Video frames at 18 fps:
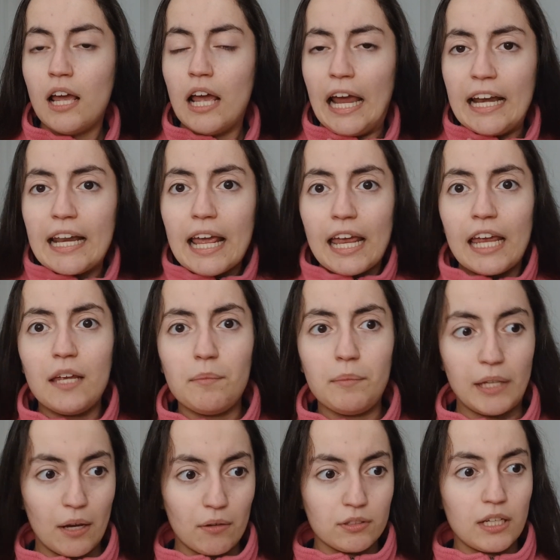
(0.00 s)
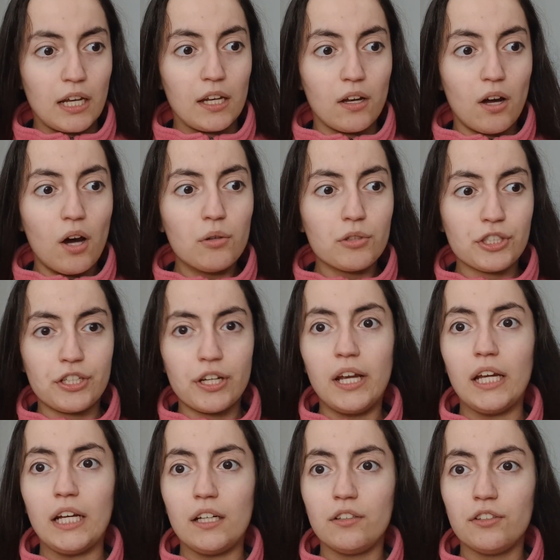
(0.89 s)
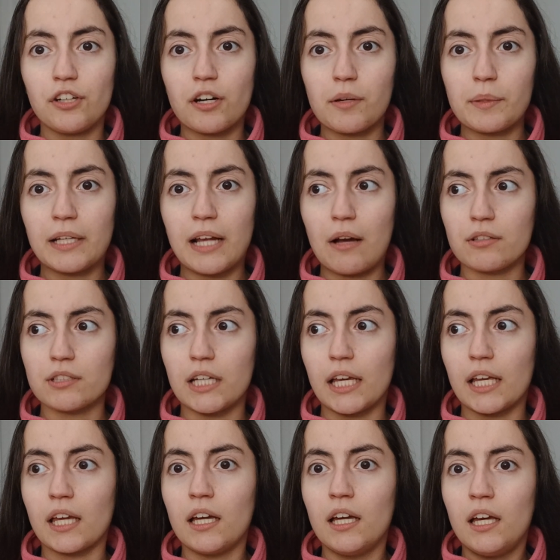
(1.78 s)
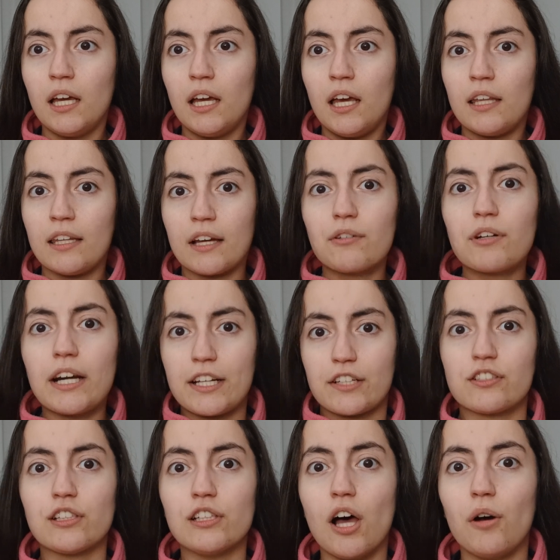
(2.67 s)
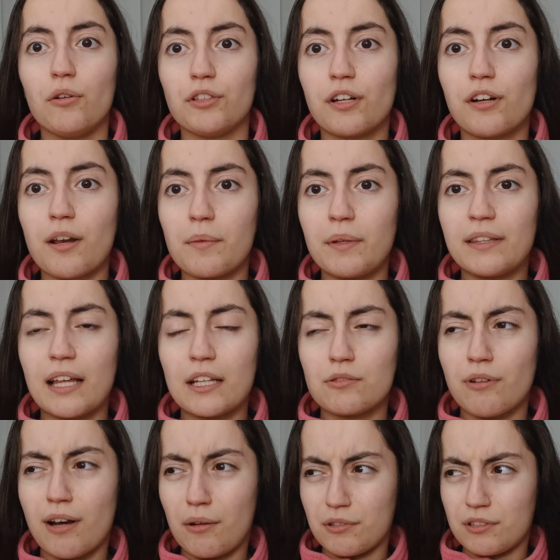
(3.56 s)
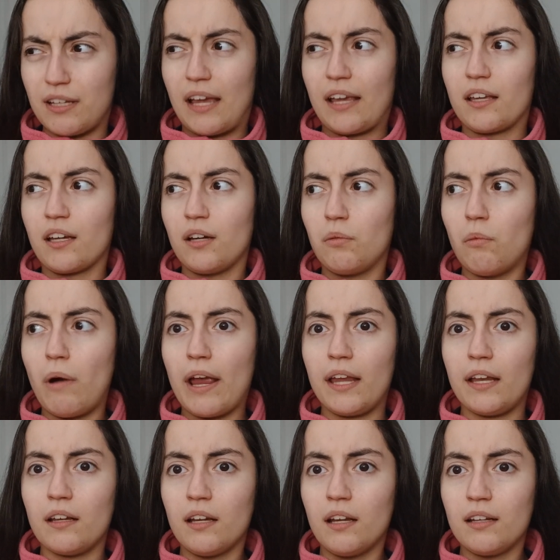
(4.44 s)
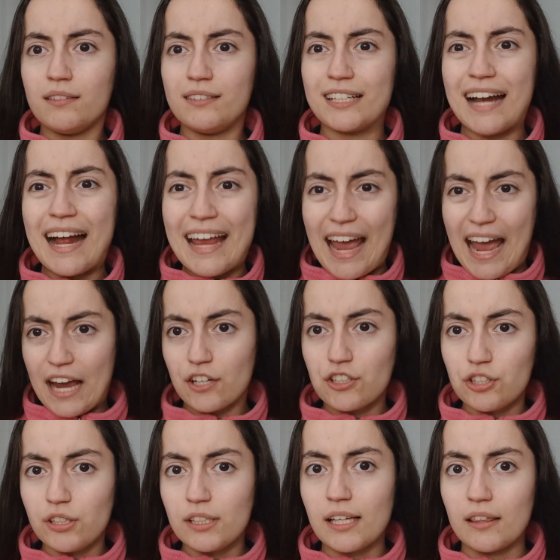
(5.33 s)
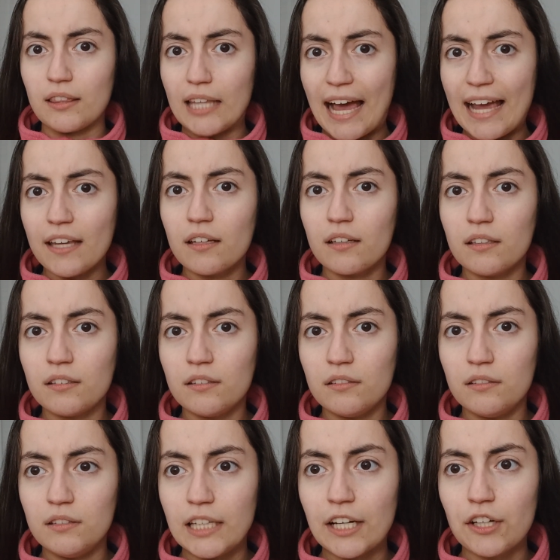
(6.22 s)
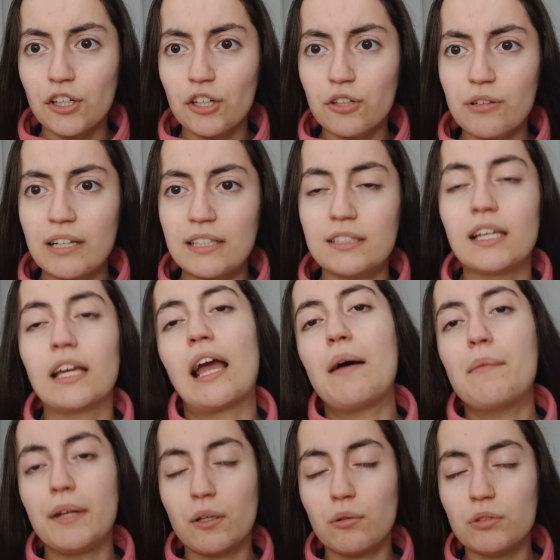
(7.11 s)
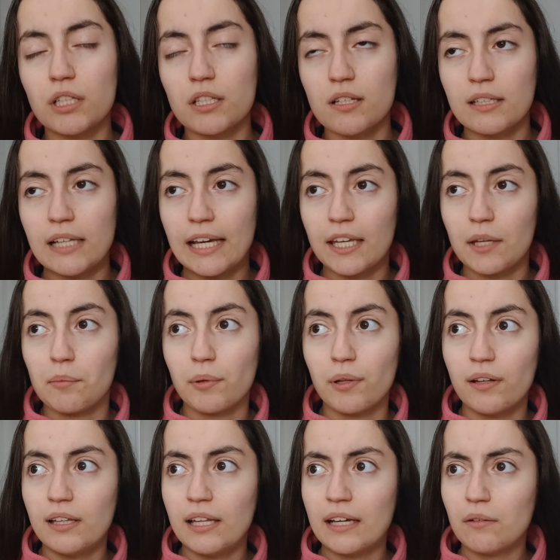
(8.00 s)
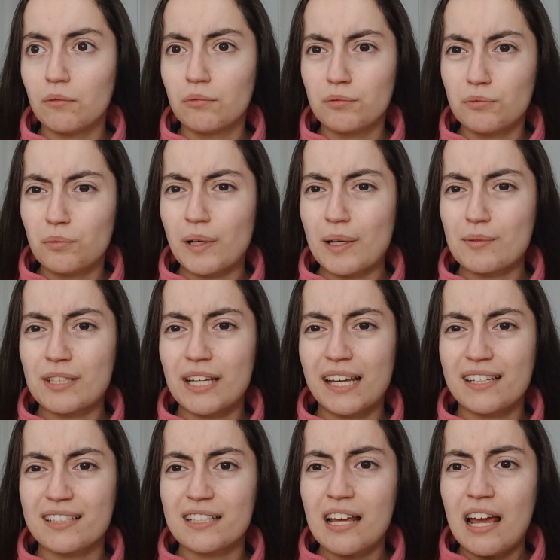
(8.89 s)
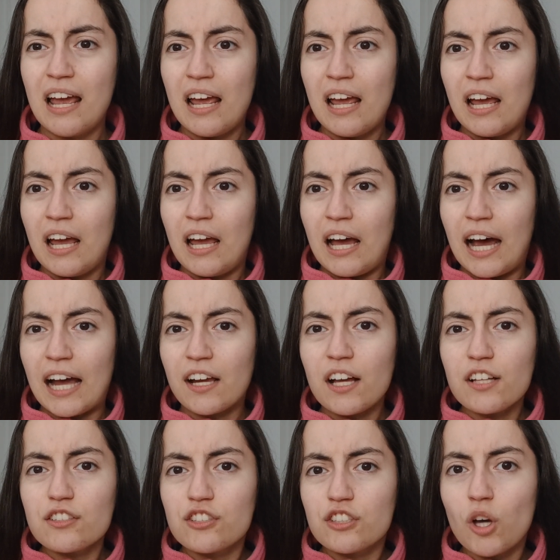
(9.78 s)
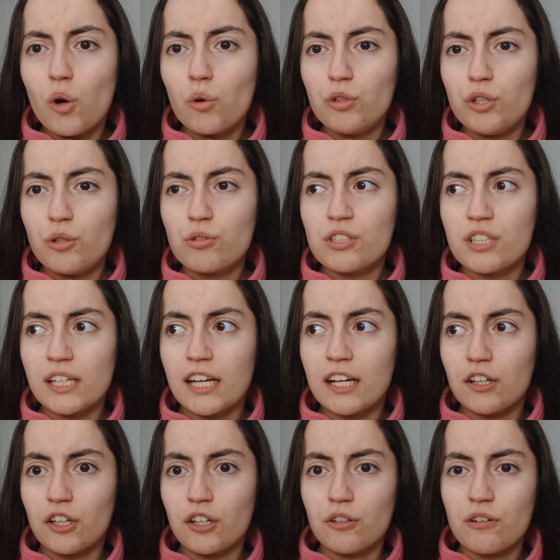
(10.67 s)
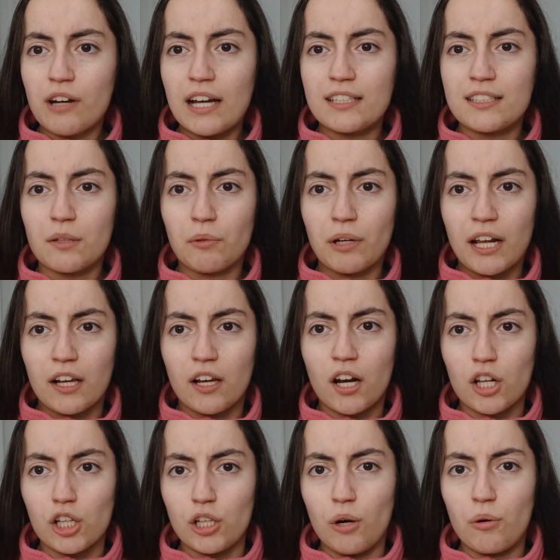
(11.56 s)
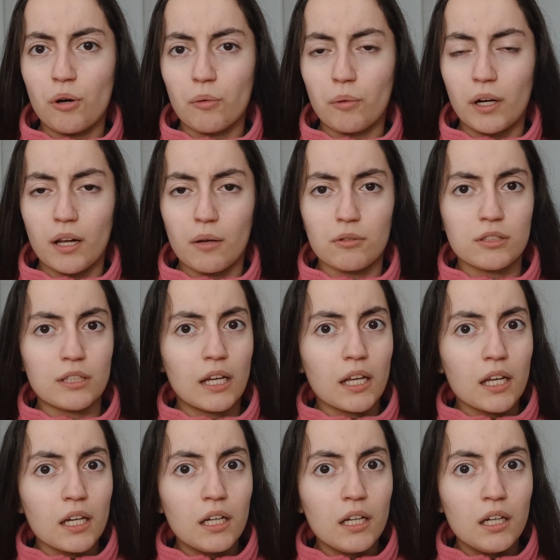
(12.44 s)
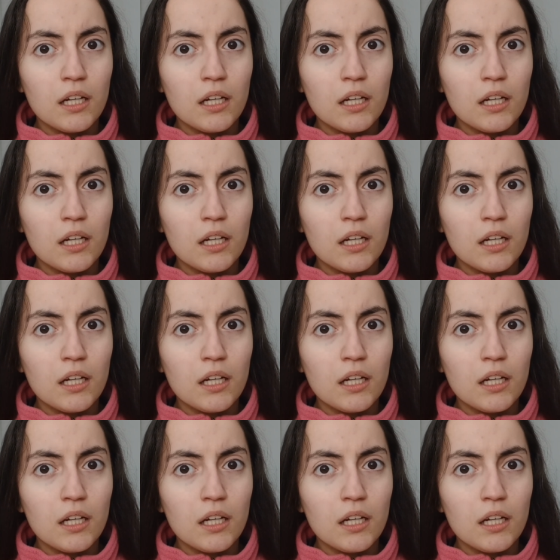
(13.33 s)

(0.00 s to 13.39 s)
it hit me. I was like, oh shit, you know what I mean? I was like, my grade is low, you know what I mean? That's when I was like, wait, did I actually like getting good grades? Like, I mean, who doesn't like it? But, like, what I'm saying is, I got so used to getting good grades that when I got a lower one, I was like,